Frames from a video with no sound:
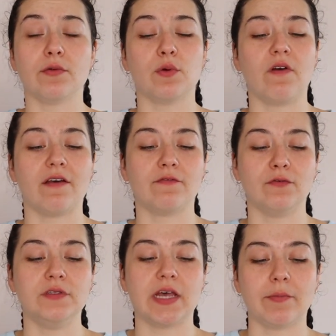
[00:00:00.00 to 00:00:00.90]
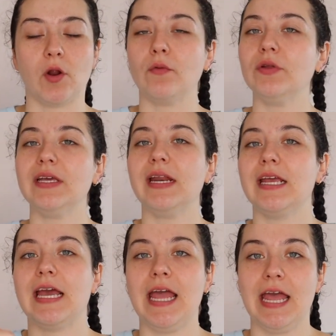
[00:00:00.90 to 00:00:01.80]
Revive foods, I'm not really getting
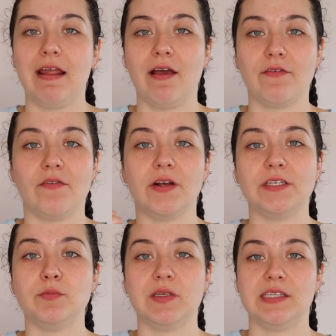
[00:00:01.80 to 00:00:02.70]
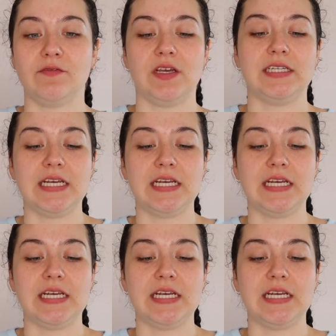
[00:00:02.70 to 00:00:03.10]
a hit of a very specific